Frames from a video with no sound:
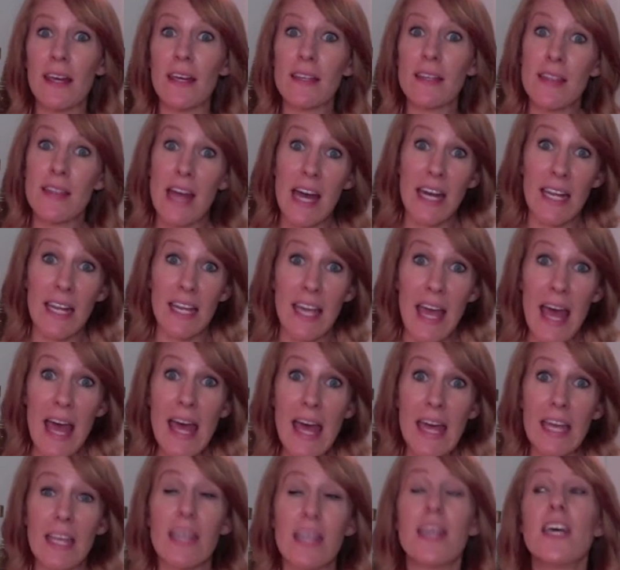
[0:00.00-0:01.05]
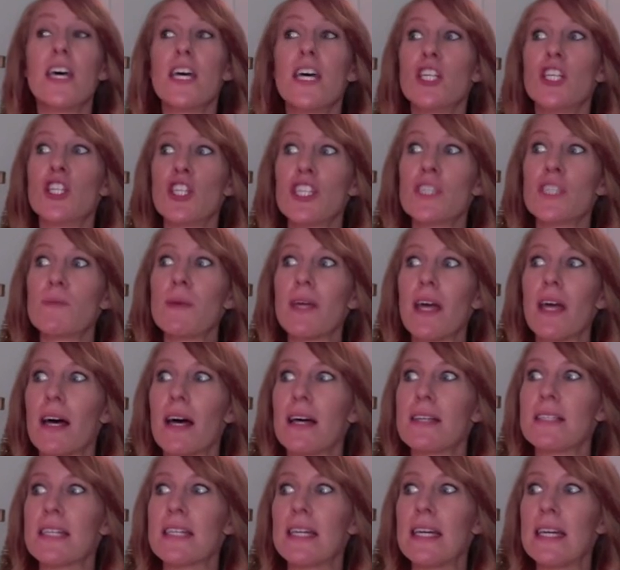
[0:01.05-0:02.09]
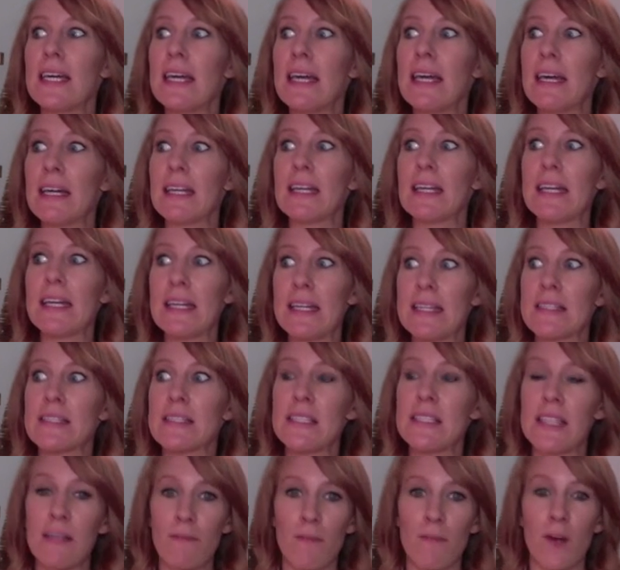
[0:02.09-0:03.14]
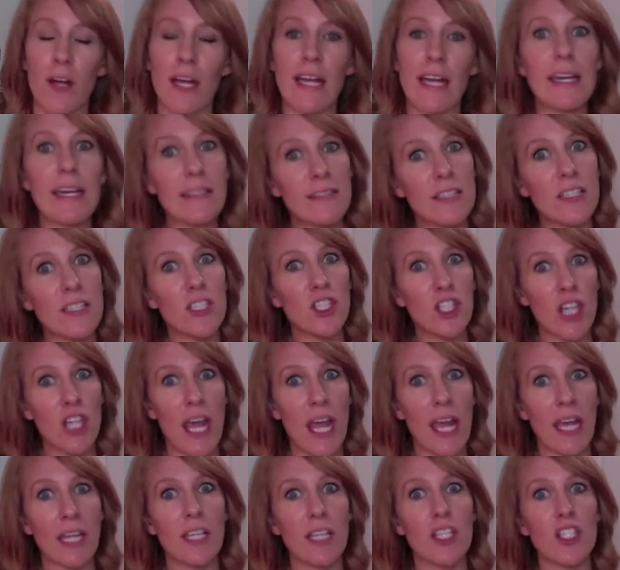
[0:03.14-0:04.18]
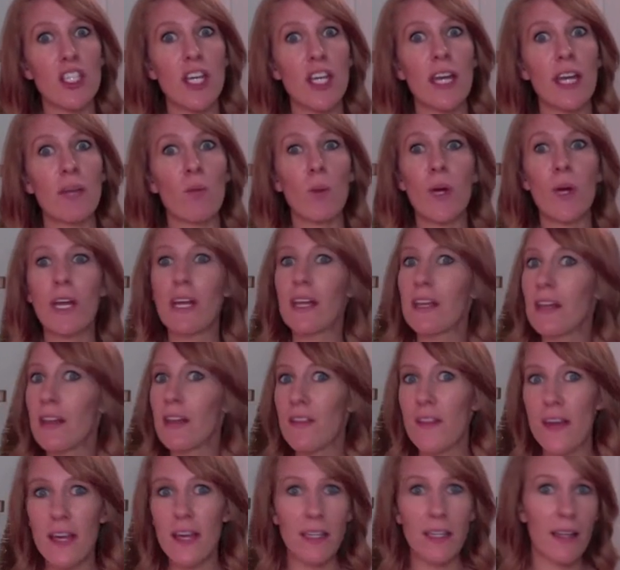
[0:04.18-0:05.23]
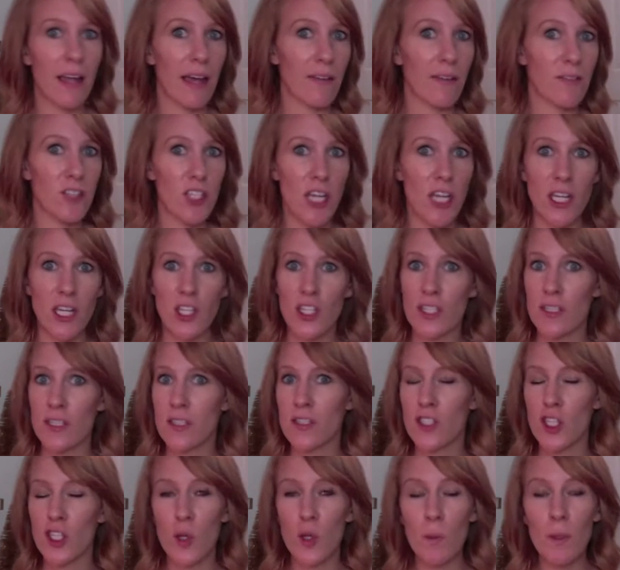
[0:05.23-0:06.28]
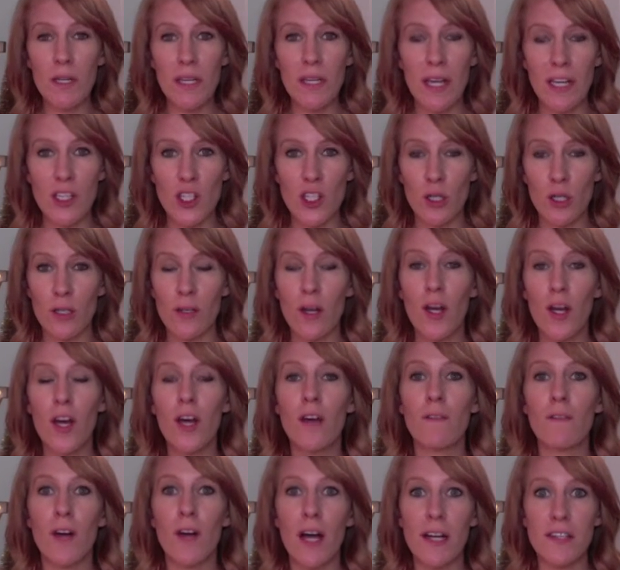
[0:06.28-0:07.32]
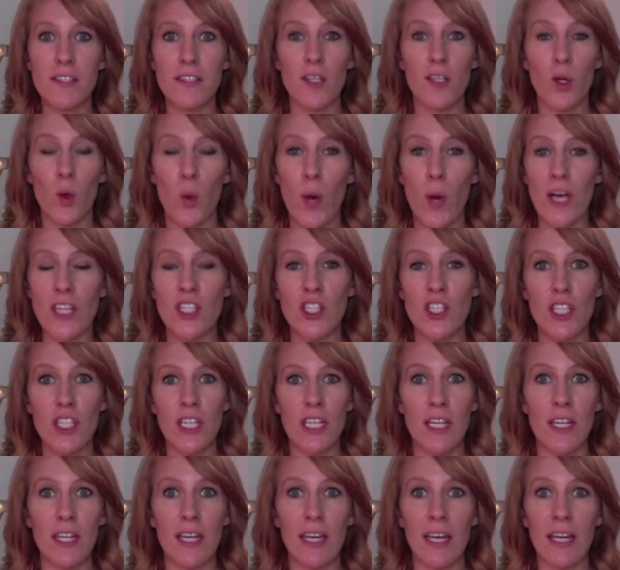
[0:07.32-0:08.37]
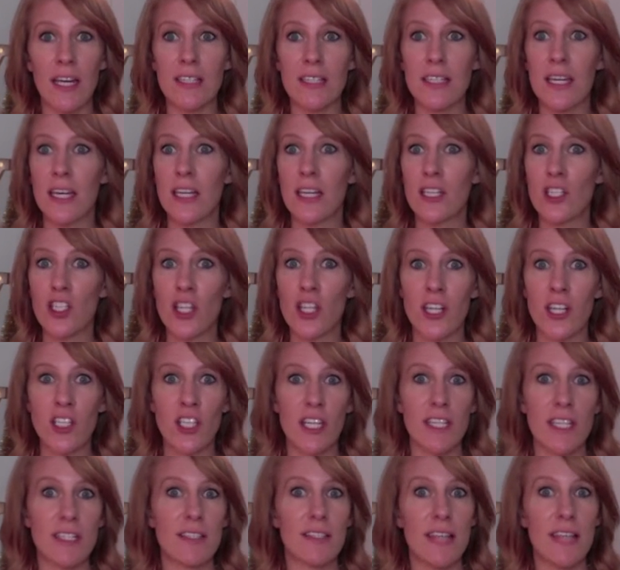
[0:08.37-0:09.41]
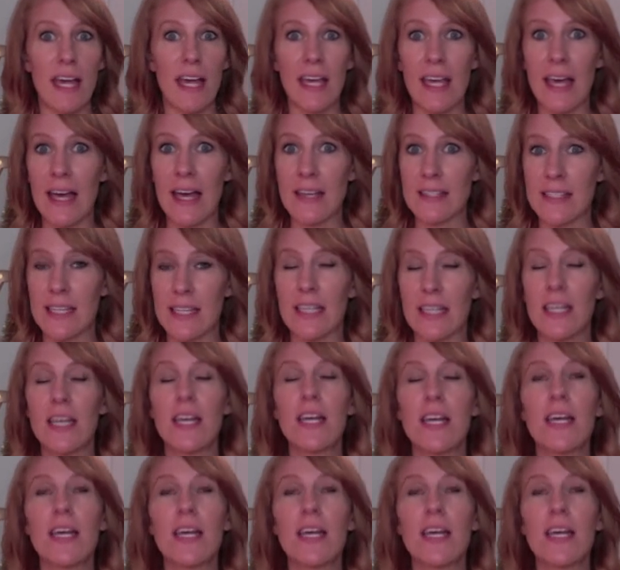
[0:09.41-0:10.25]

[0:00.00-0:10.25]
that again just because it is different. It's a change, and when anything in life changes, it's human nature for us to question it and judge it, second guess it.